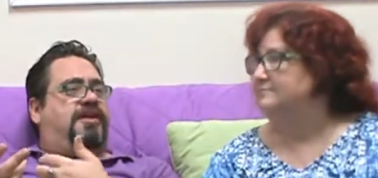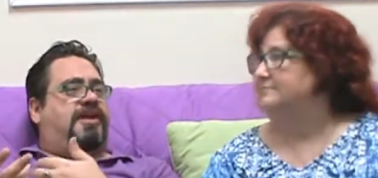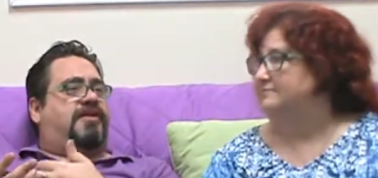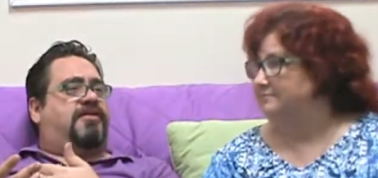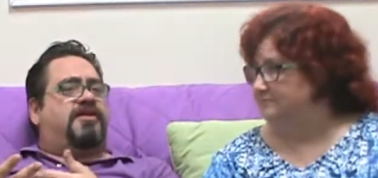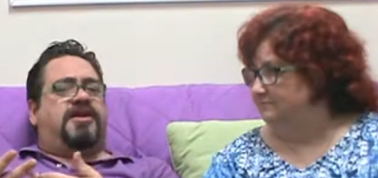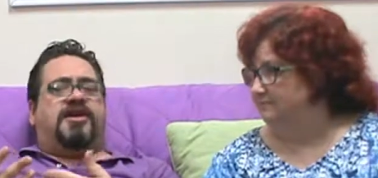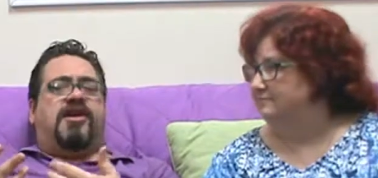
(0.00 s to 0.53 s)

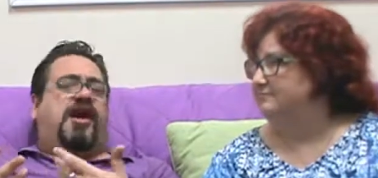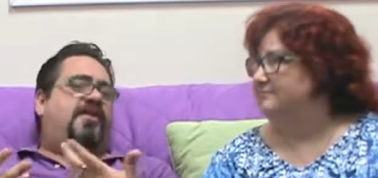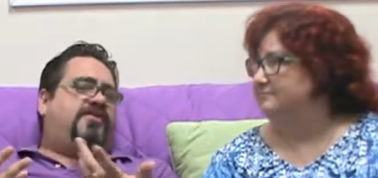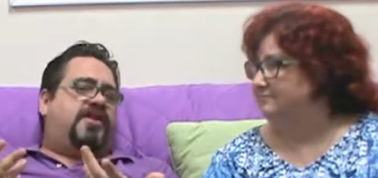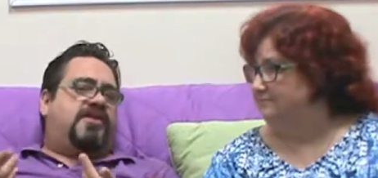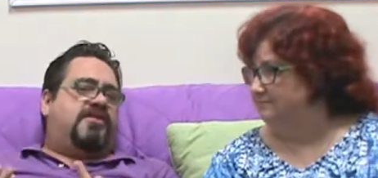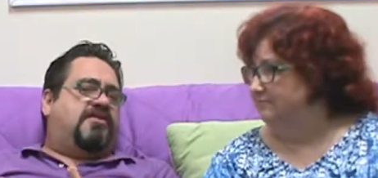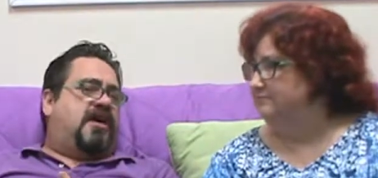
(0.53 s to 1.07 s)
Speaker 1: And, you know, I've
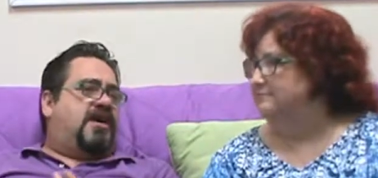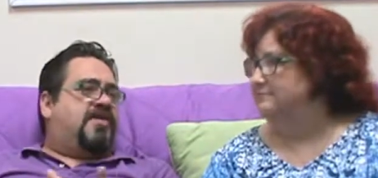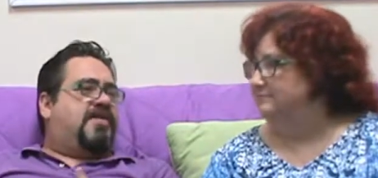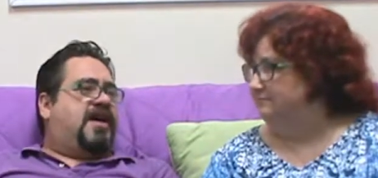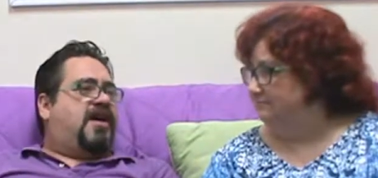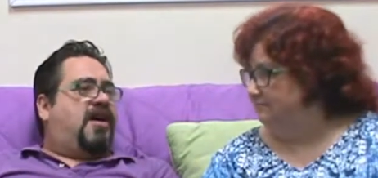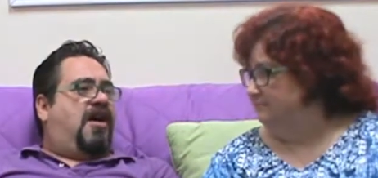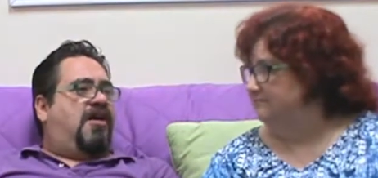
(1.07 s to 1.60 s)
done a lot of
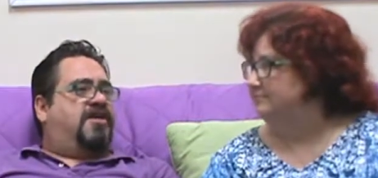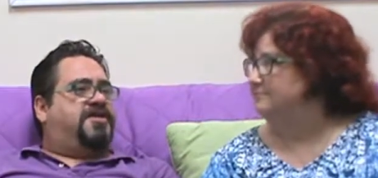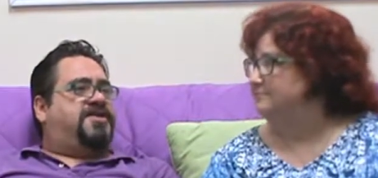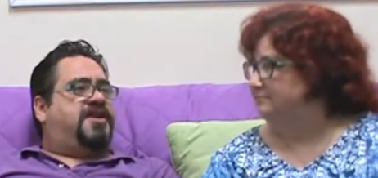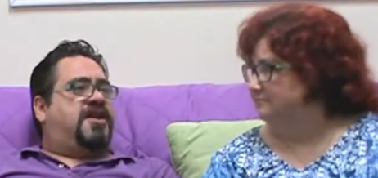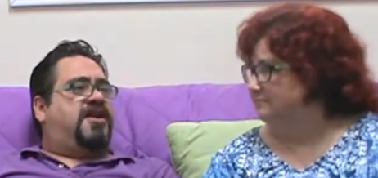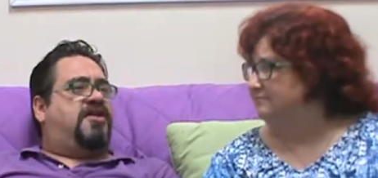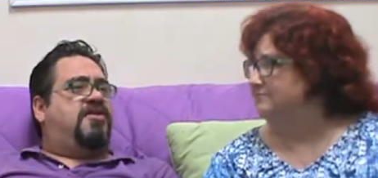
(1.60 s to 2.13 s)
that
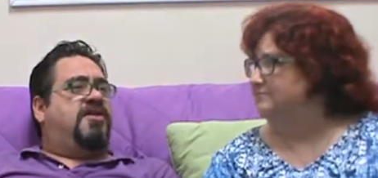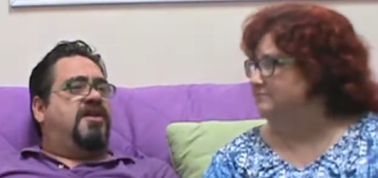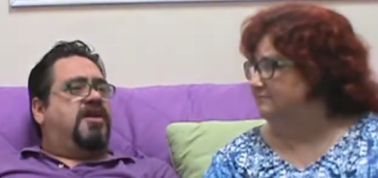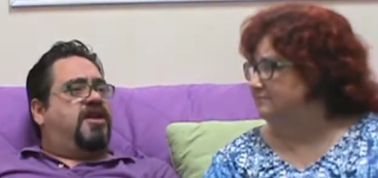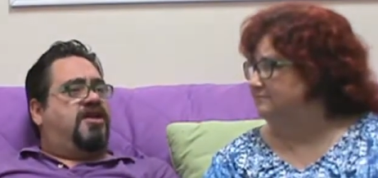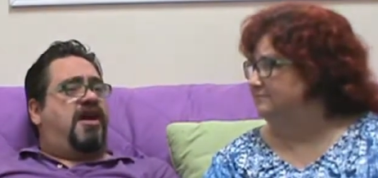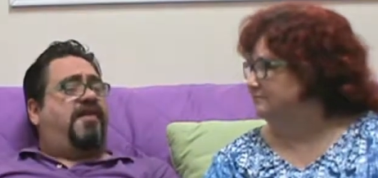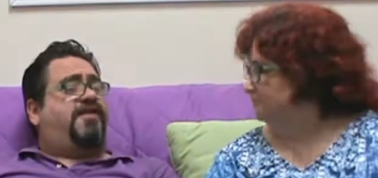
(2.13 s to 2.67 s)
also.
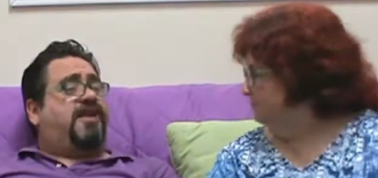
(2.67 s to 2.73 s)
You know, I have a